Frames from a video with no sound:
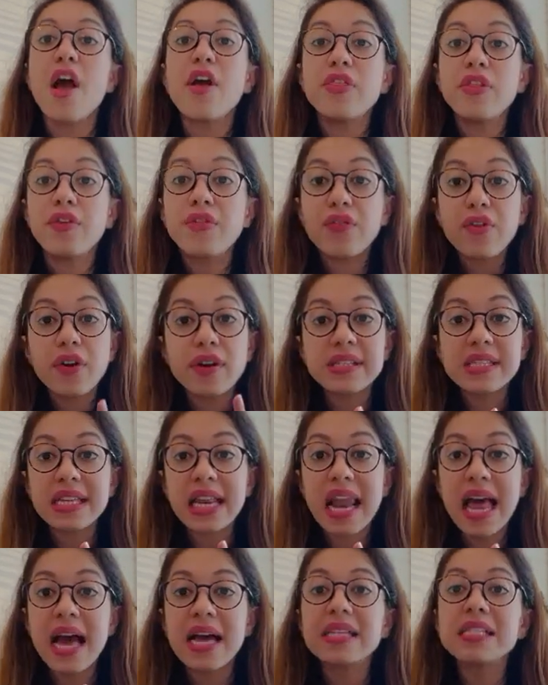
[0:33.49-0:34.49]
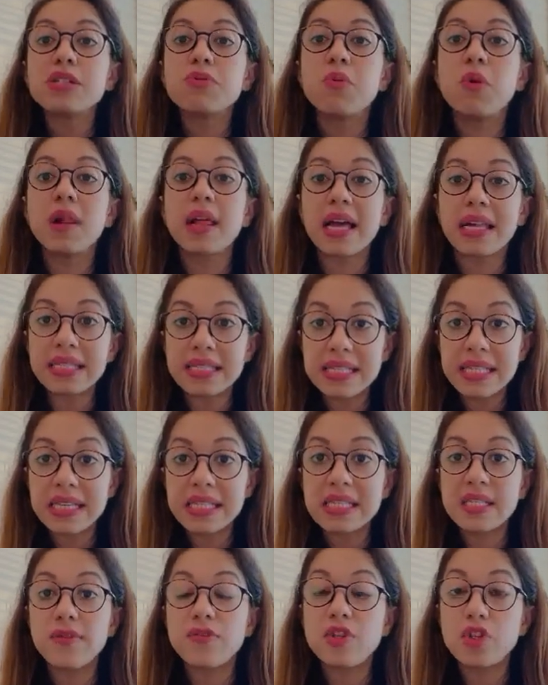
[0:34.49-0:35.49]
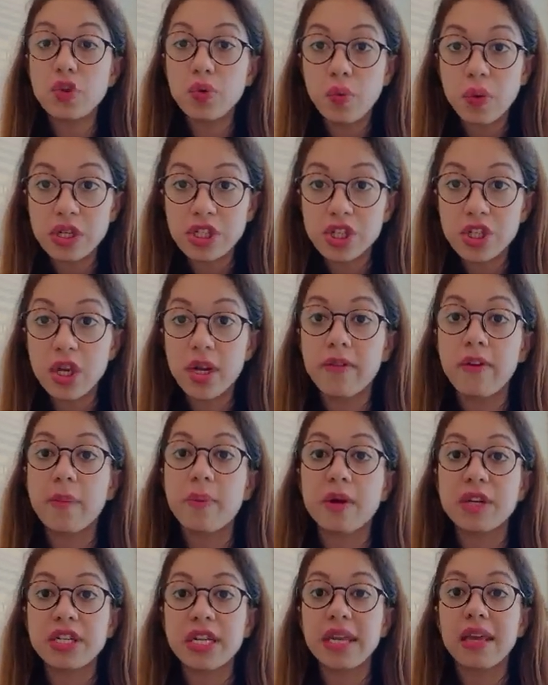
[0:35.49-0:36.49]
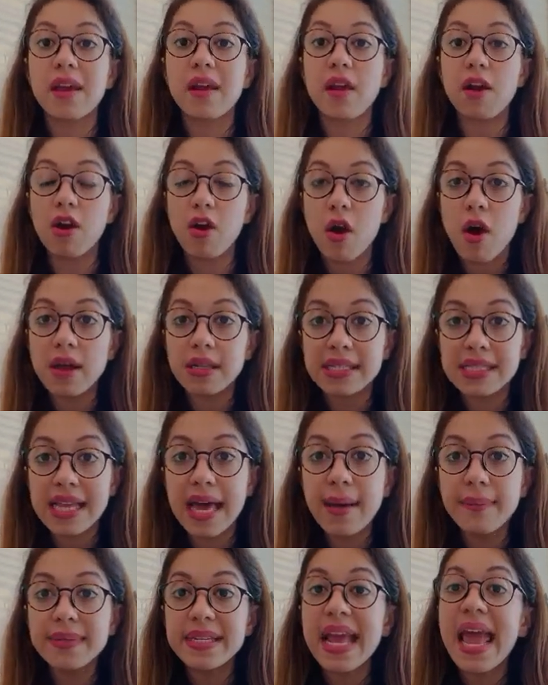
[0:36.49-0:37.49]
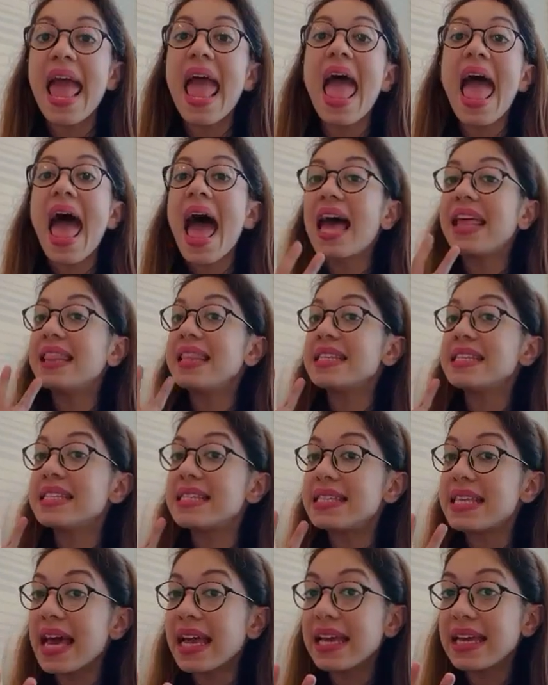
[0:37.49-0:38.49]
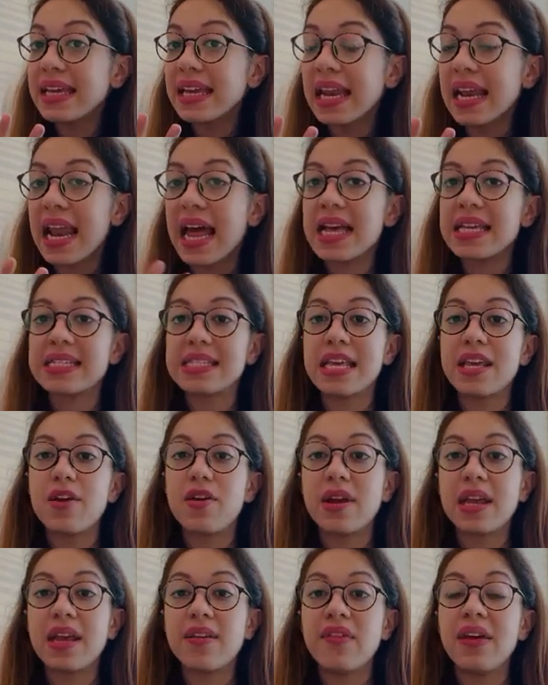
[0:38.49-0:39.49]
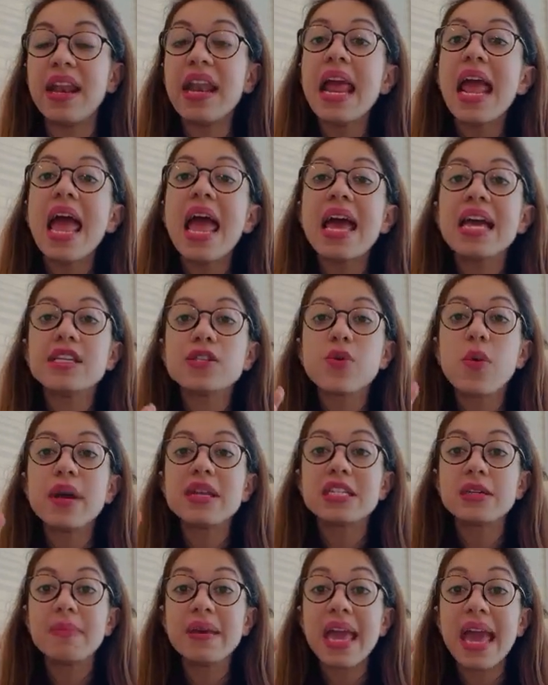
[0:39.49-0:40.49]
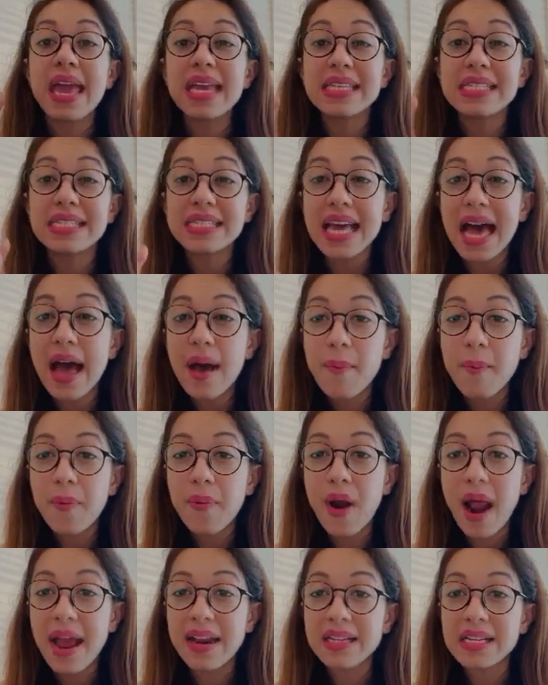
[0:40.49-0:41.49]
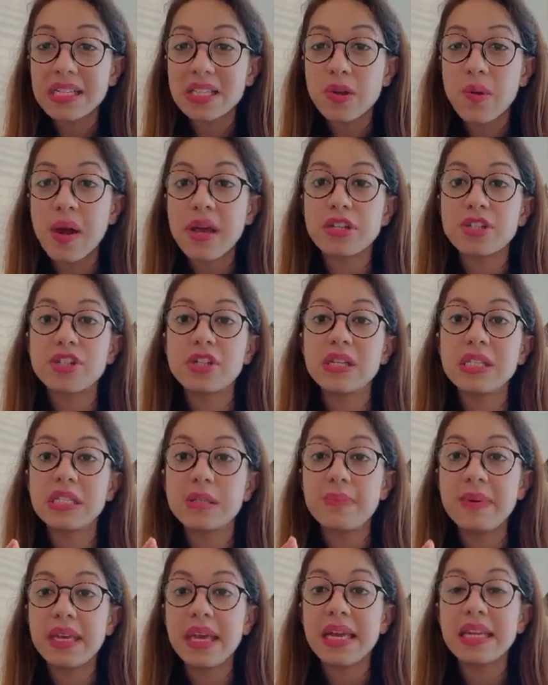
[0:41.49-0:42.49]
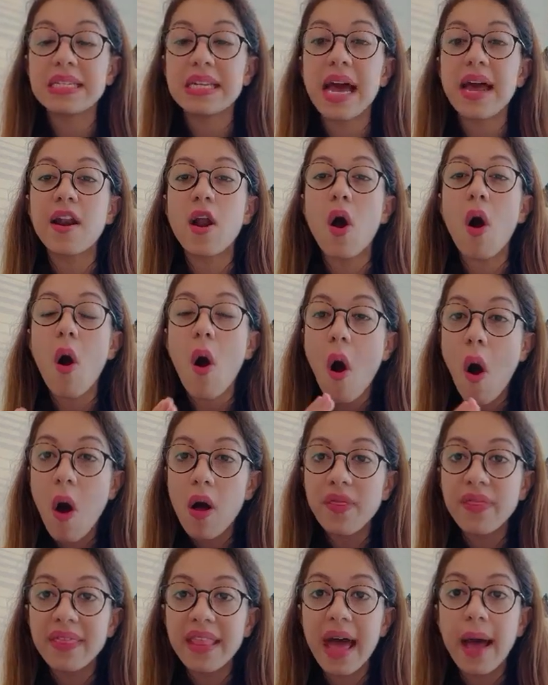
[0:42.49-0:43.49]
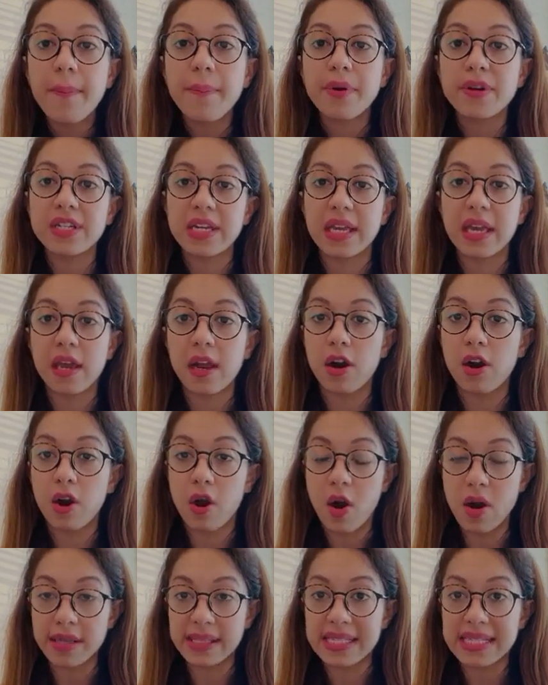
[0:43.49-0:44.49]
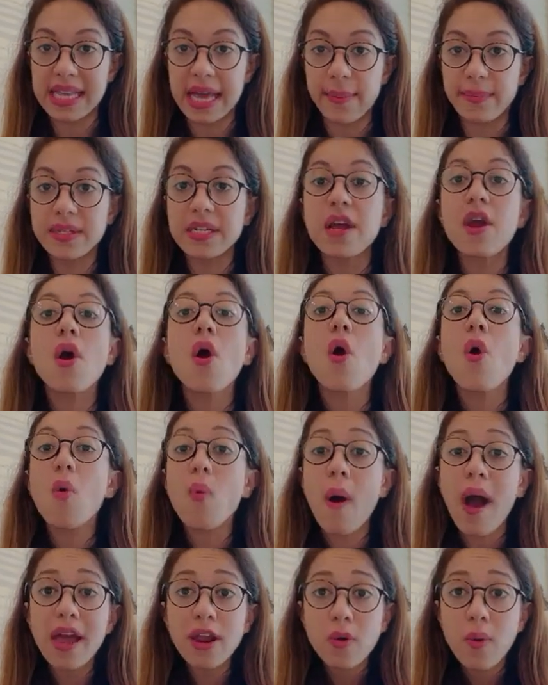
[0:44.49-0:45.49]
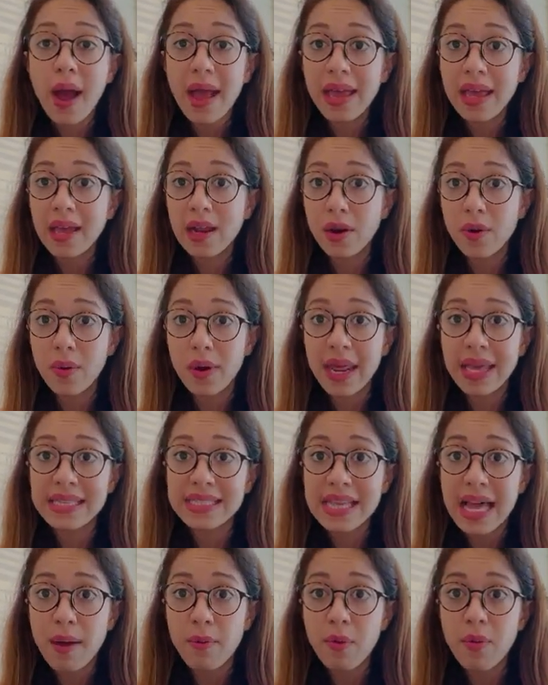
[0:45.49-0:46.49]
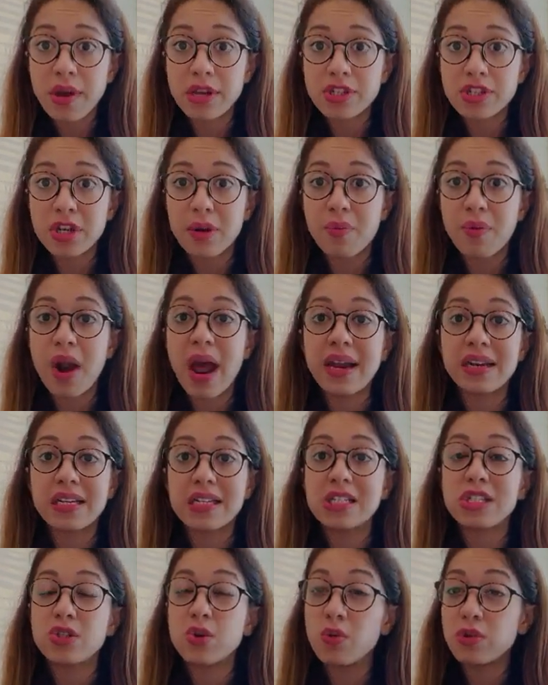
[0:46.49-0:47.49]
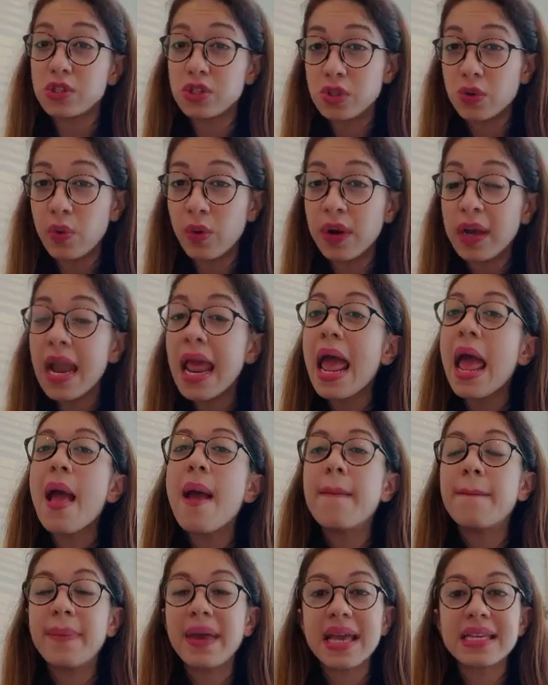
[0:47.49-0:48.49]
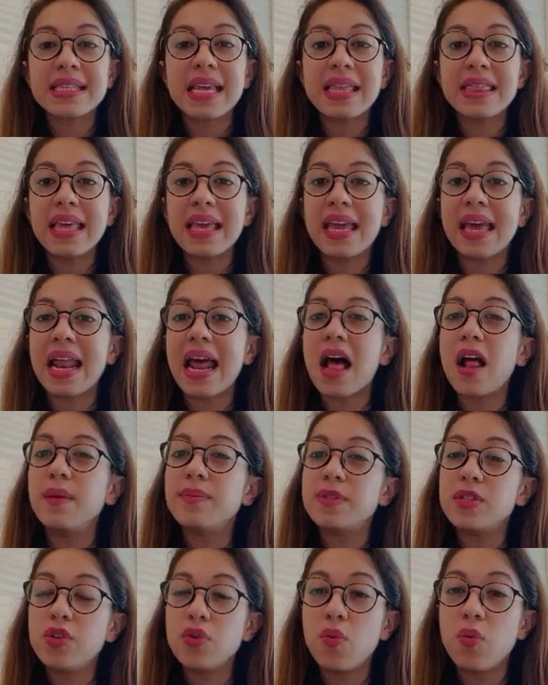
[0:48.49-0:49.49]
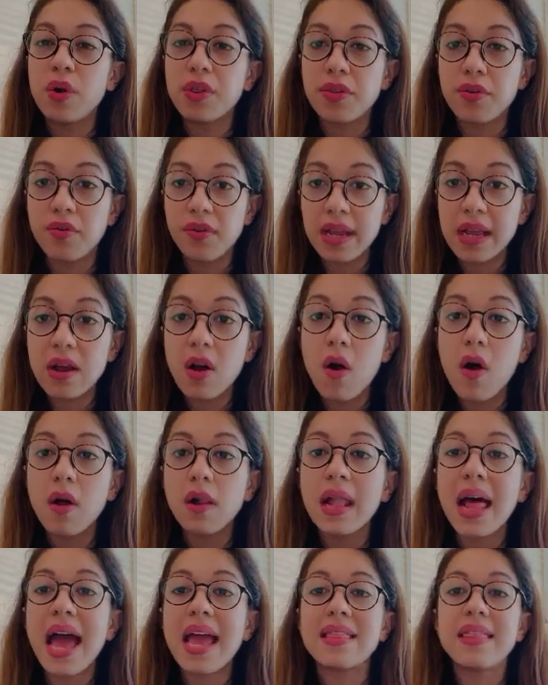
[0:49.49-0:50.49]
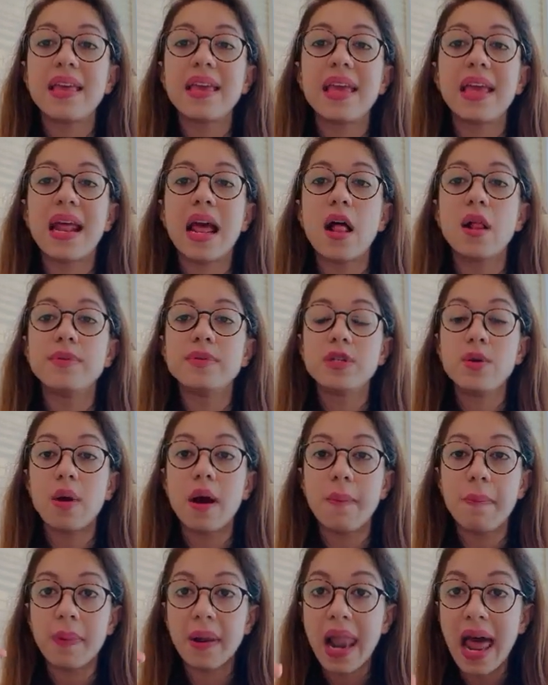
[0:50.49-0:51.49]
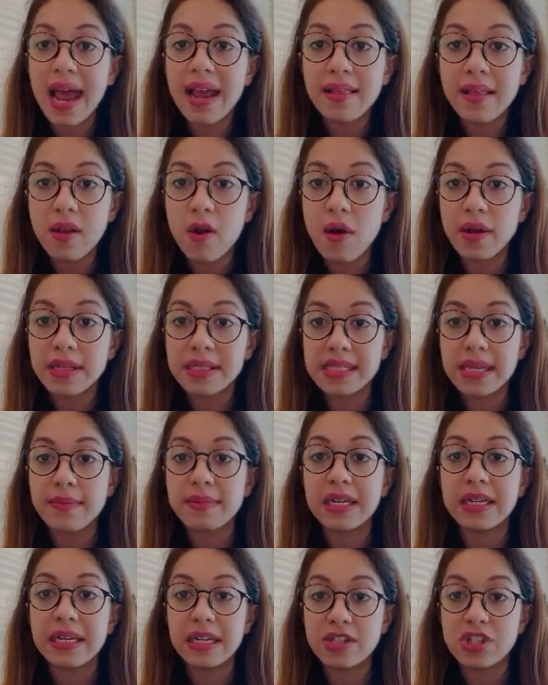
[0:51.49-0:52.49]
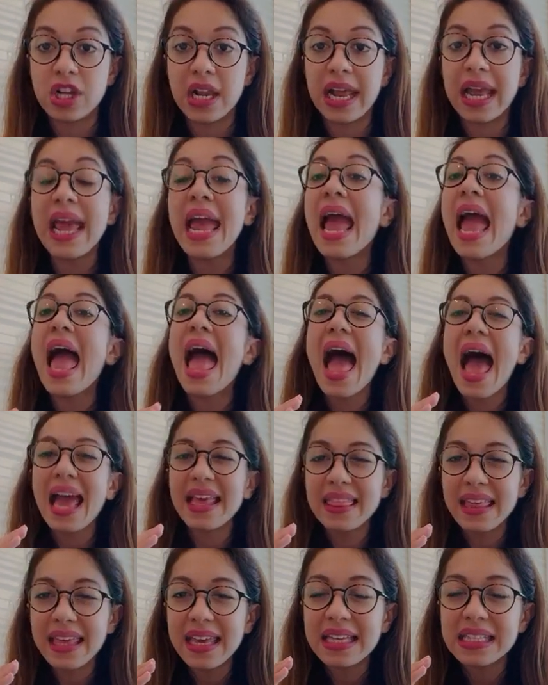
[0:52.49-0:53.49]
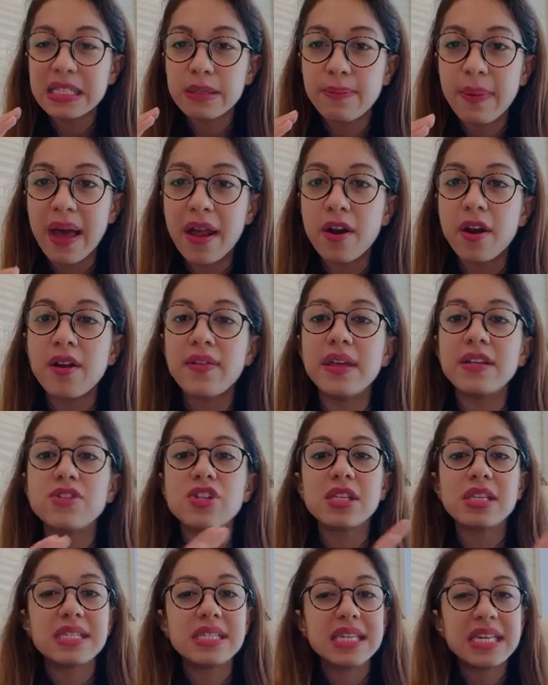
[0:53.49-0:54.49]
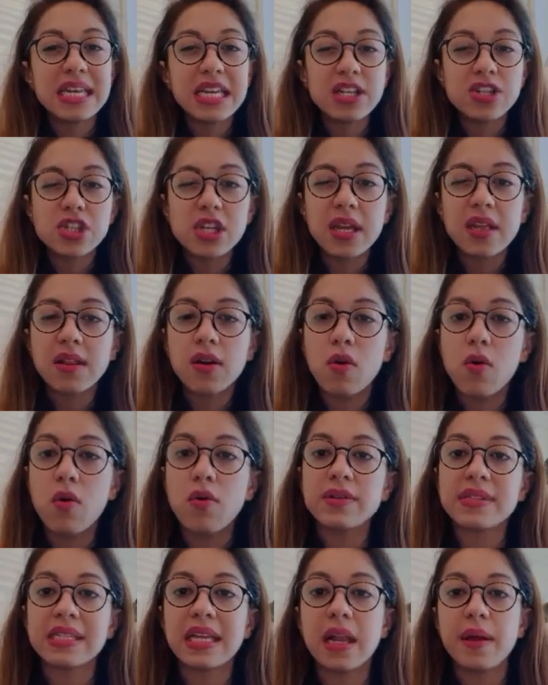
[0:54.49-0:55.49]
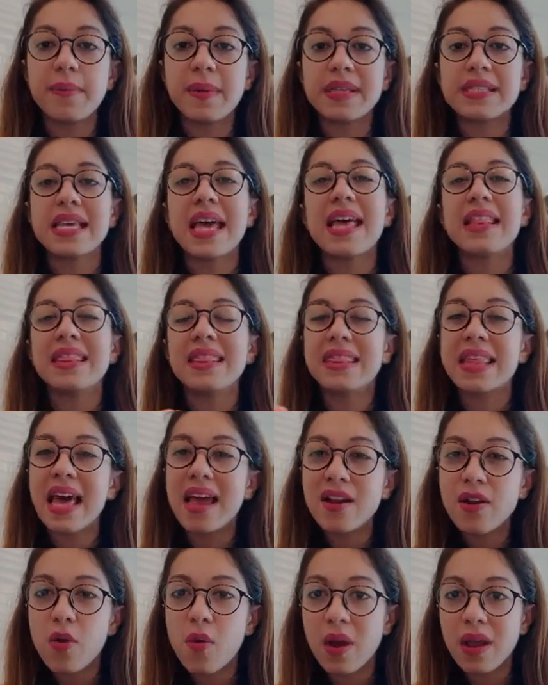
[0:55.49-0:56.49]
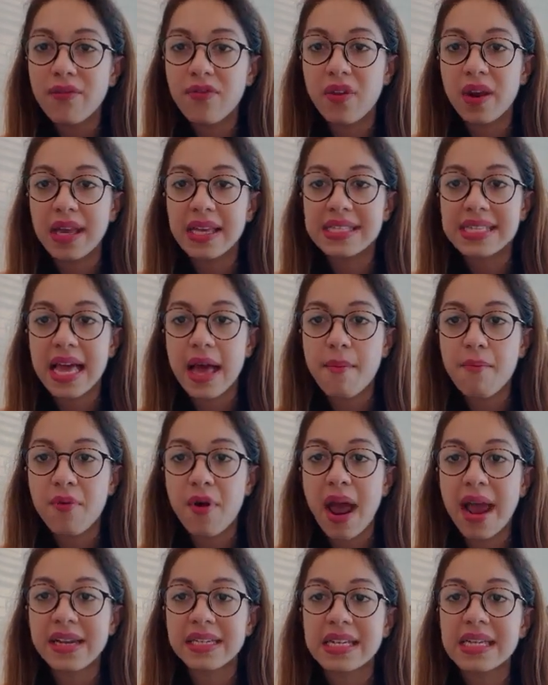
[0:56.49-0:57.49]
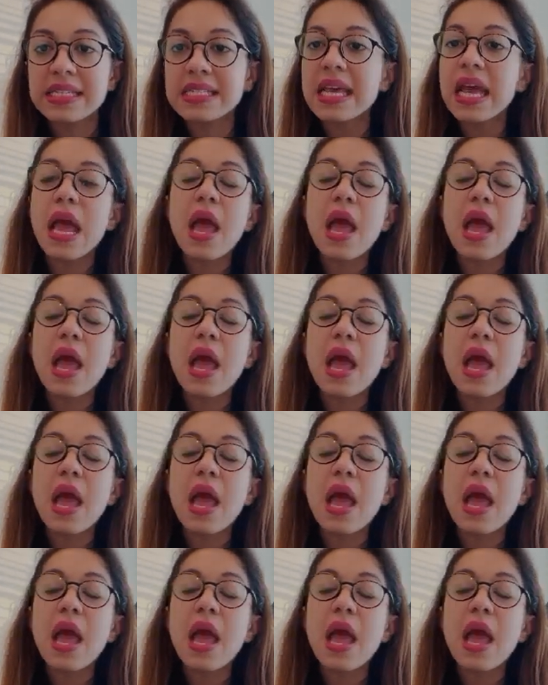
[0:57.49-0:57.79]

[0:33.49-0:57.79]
The first class will consist of tuition of a particular concept, and the second class that you're given is going to be exam practice questions being done on that particular concept. Why do I include exam question practice so soon? Because I think it helps you with recall. I think it helps you apply the concept initially. I think it's better than just teaching the whole syllabus and then going for exam practice,